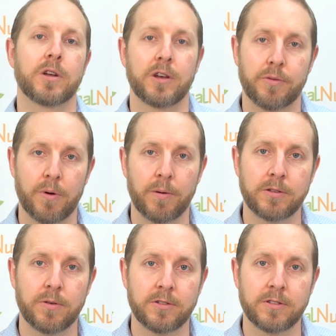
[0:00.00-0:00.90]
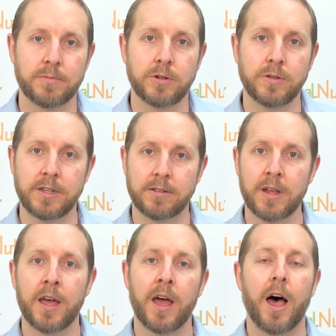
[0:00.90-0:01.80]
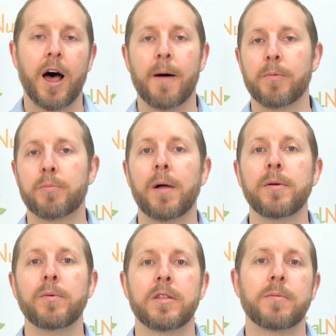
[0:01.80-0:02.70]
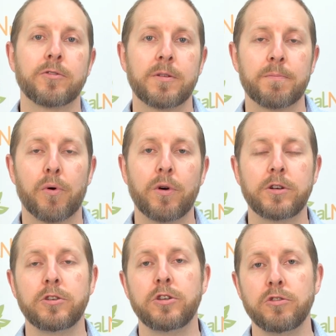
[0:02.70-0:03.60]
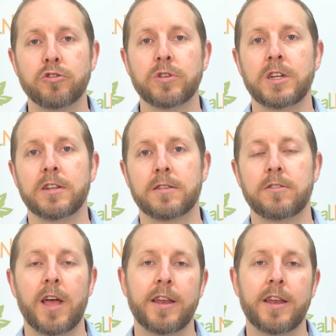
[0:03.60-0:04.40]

we're going to throw into our smoothies, probably one of the most important nutrients,